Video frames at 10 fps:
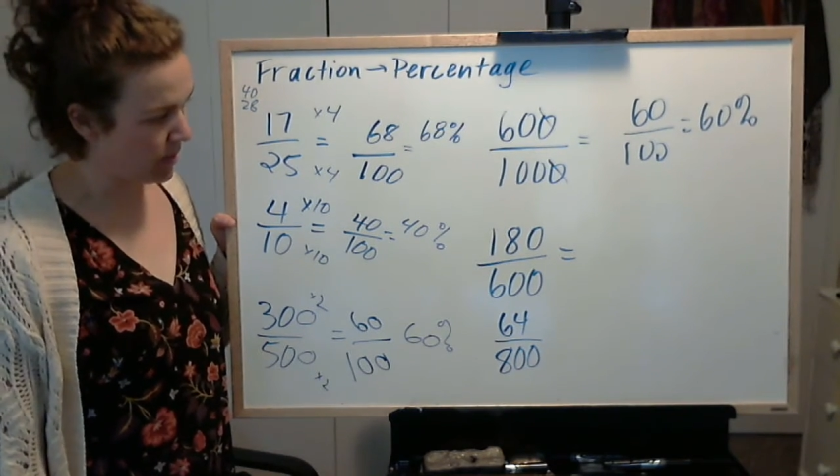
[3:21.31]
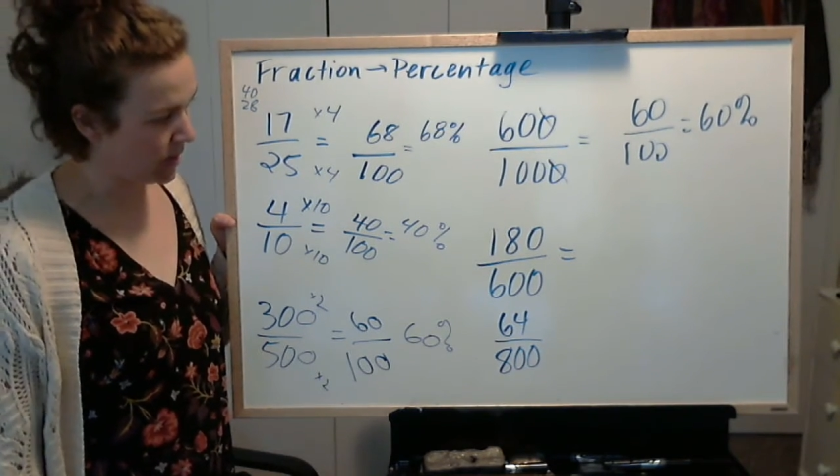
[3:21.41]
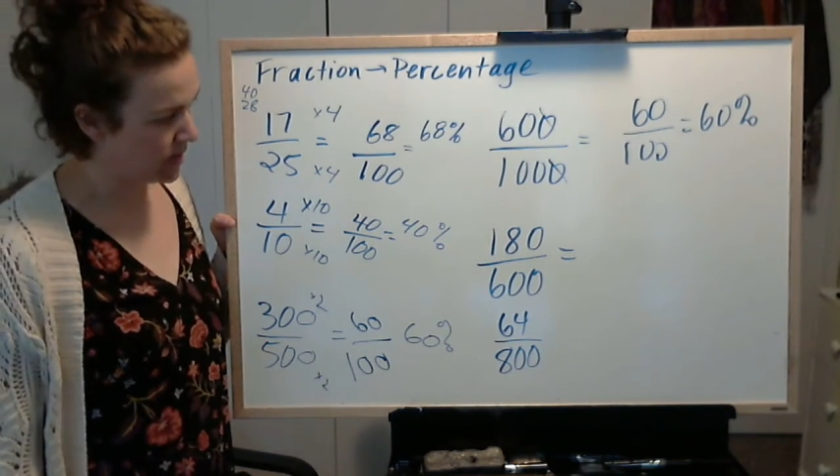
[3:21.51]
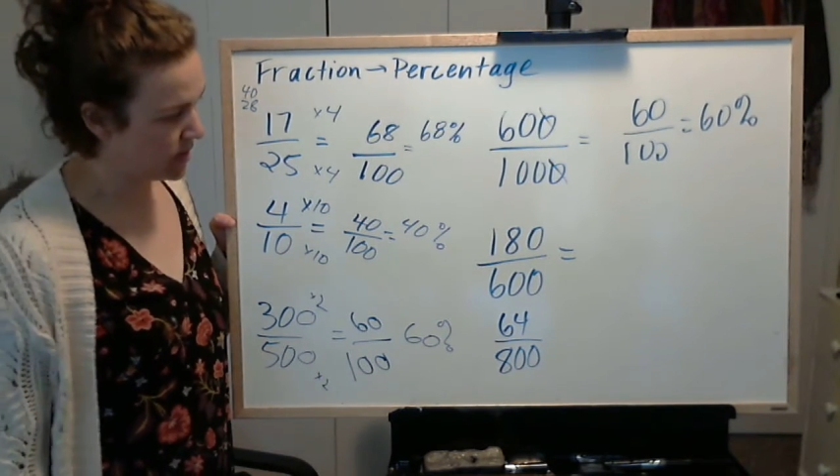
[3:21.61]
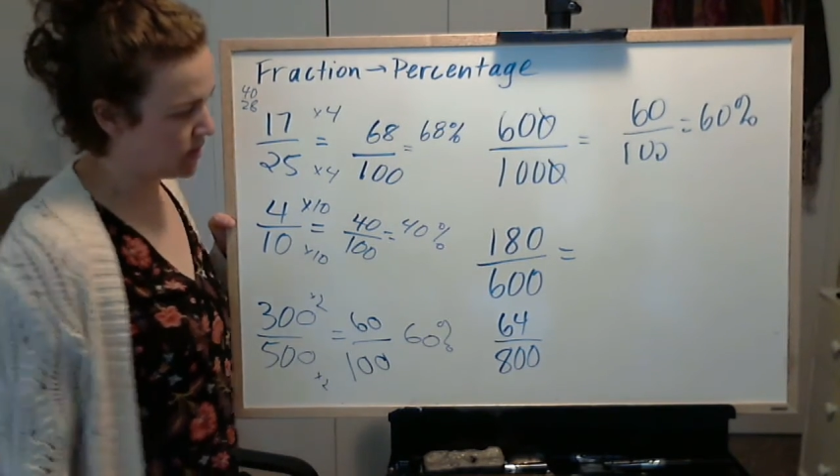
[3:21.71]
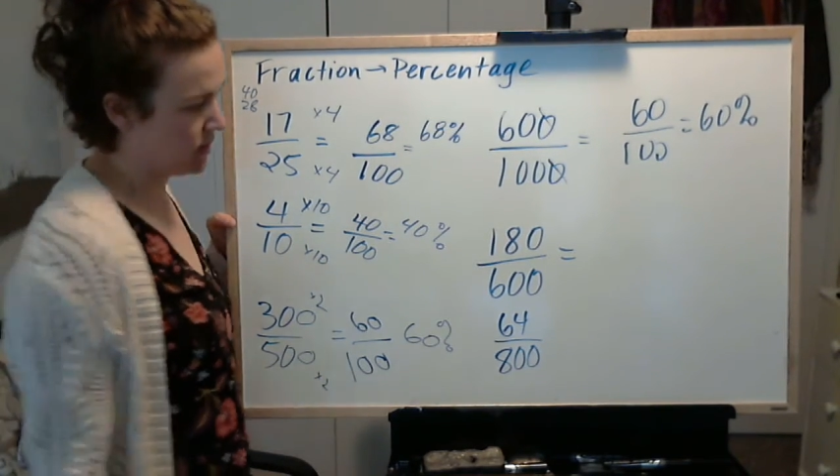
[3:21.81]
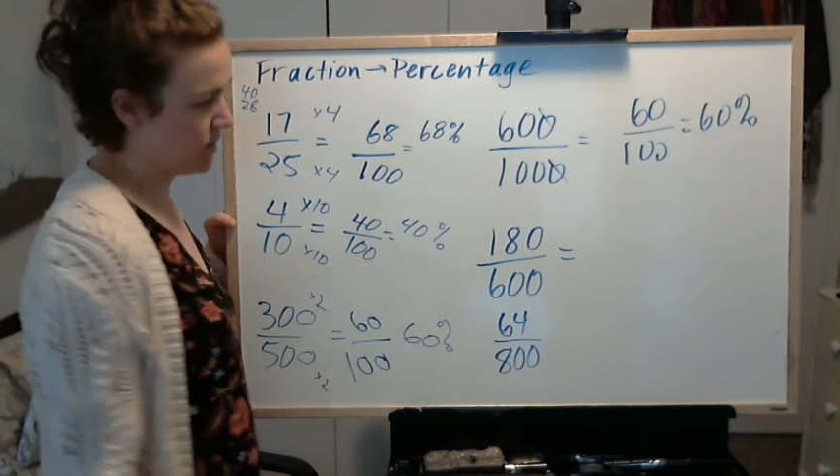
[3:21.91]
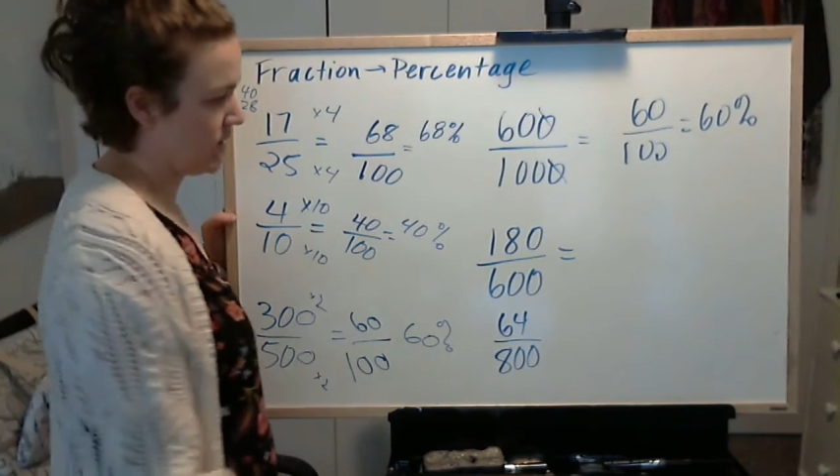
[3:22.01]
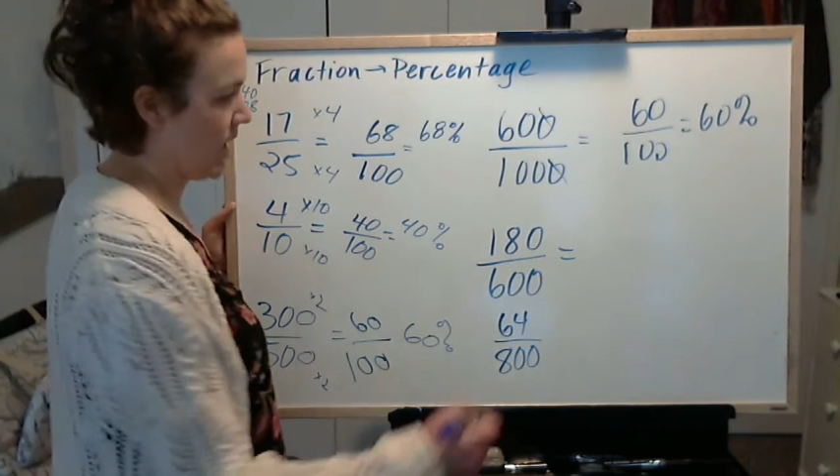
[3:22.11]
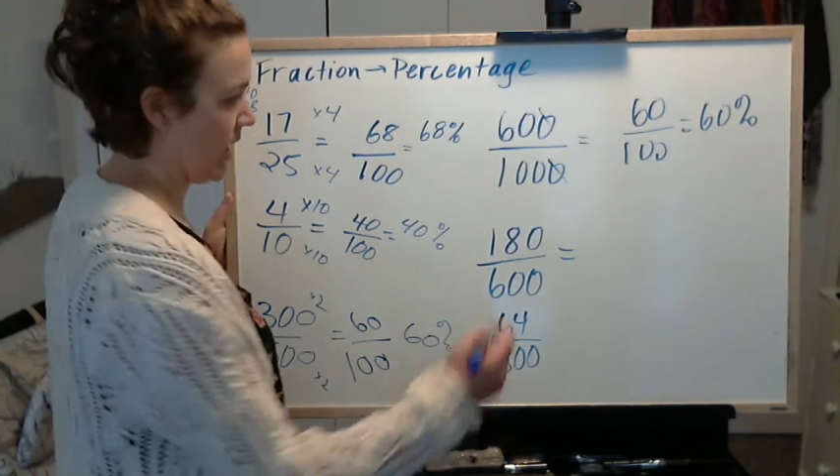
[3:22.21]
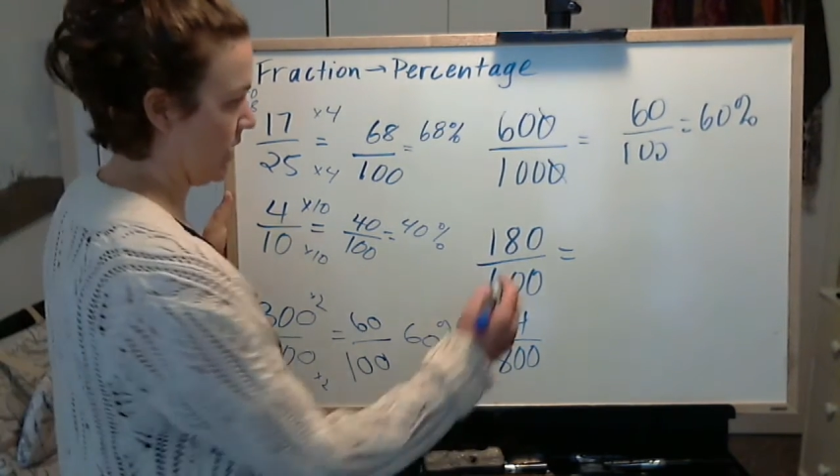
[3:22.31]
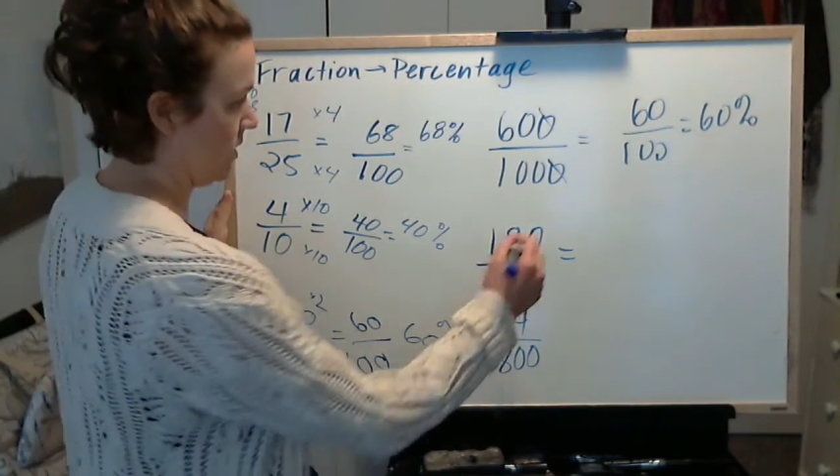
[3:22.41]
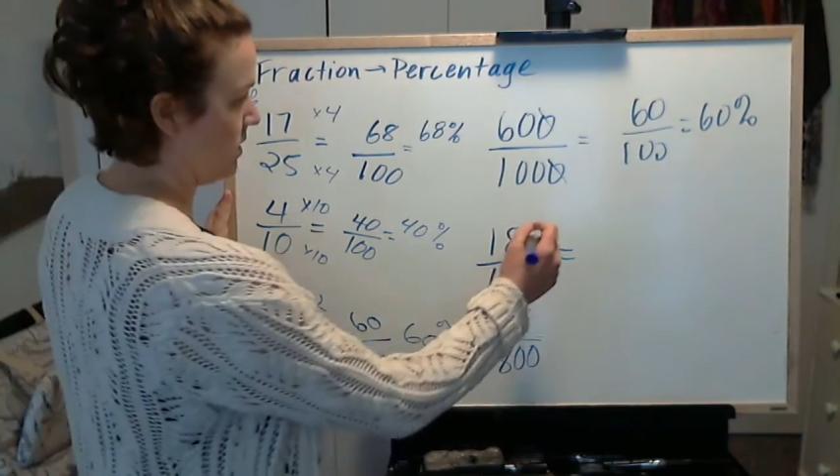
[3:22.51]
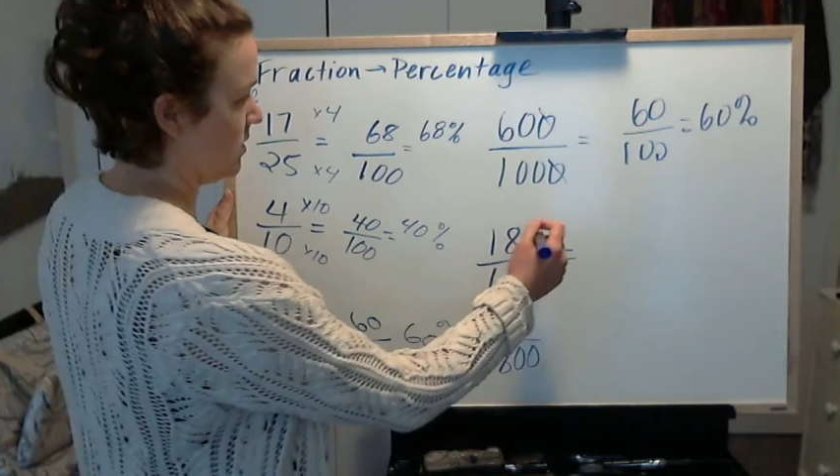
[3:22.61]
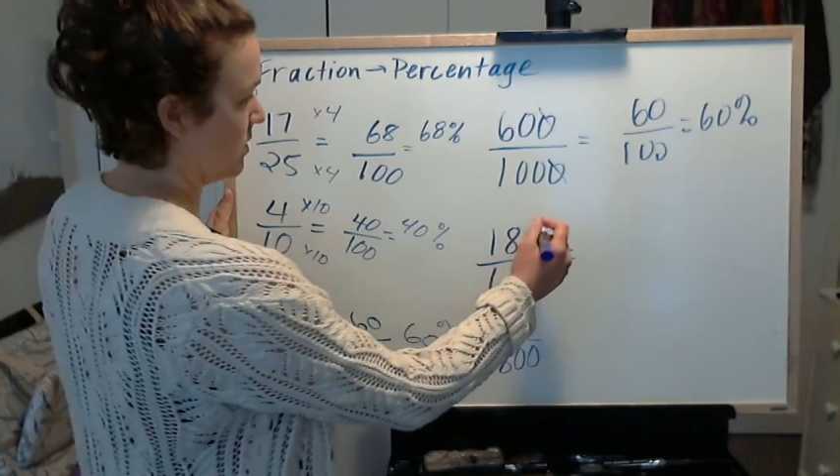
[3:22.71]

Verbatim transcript: by 10.